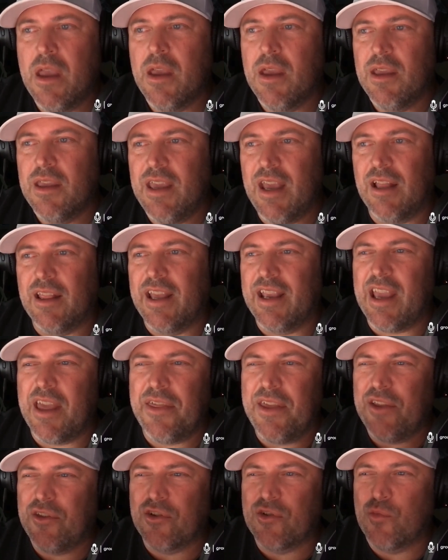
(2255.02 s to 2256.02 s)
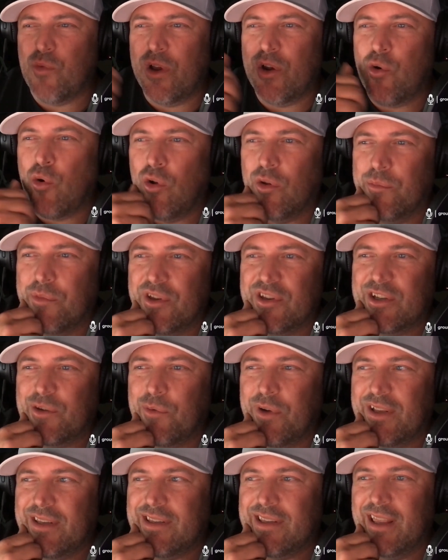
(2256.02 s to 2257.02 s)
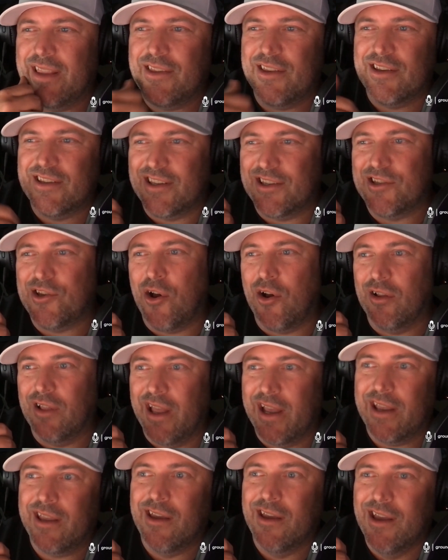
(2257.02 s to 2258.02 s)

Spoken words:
Yeah, like I think there's one hold music once that it's a song like